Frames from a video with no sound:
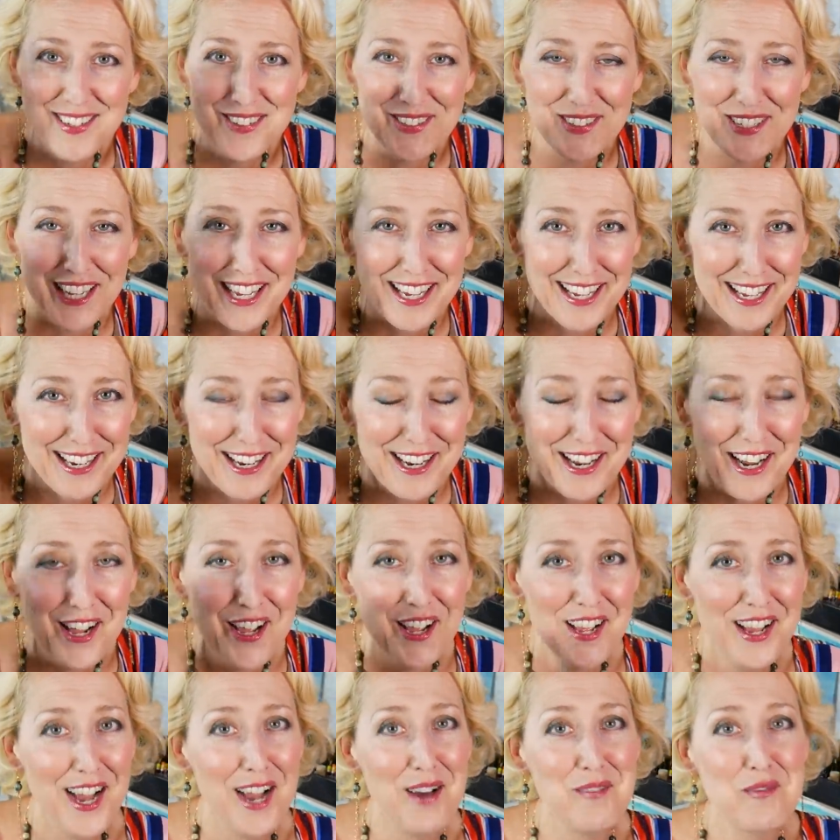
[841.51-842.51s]
Kicking it up.
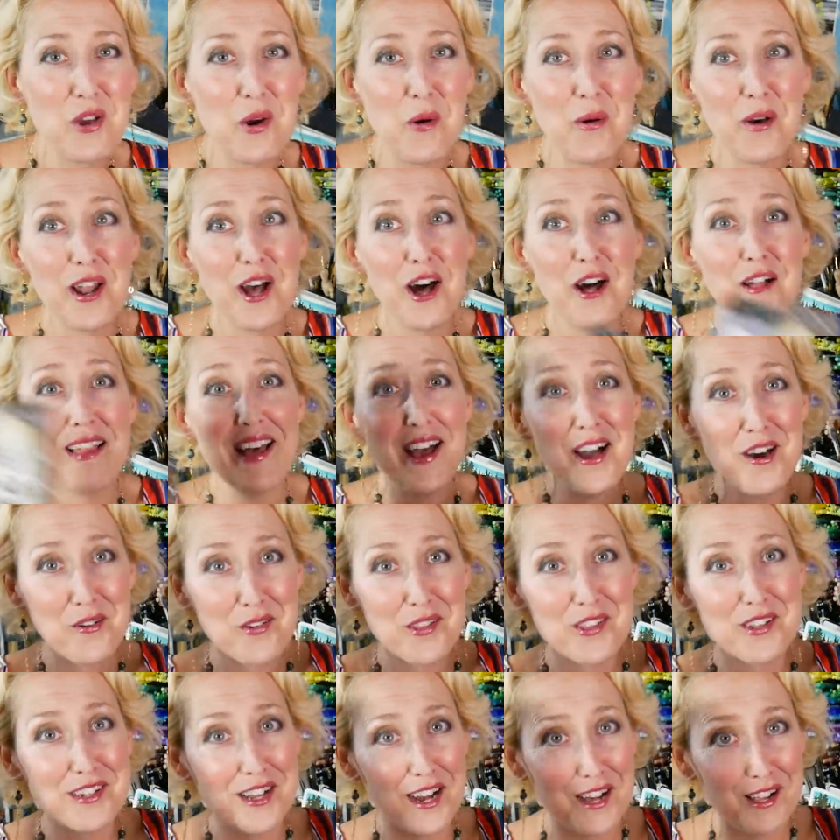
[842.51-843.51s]
I'm going all out
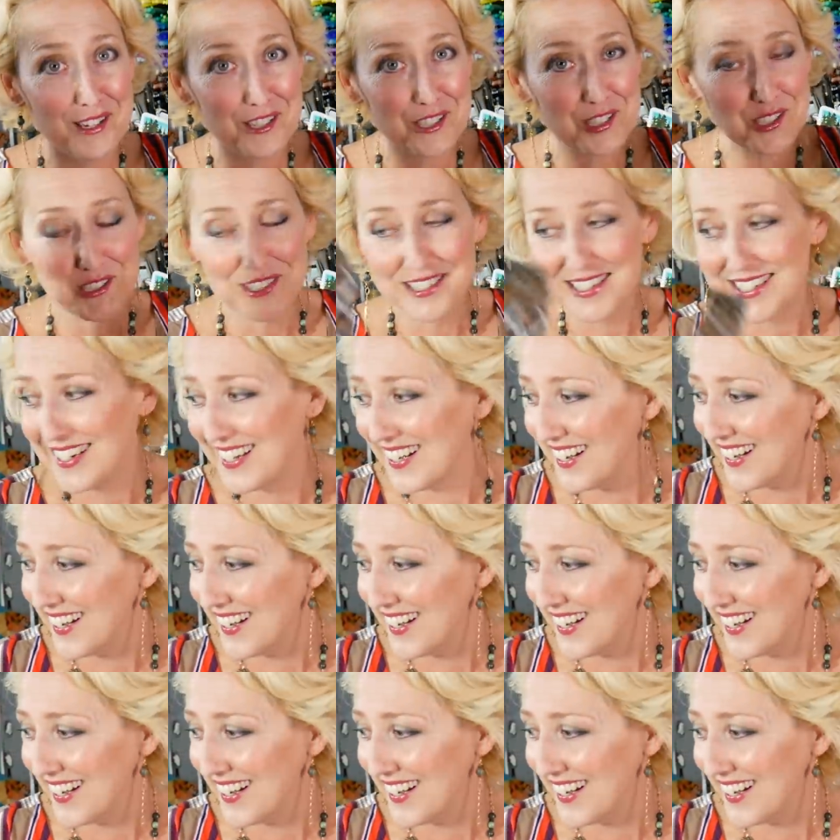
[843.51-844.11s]
with the Dollar Tree,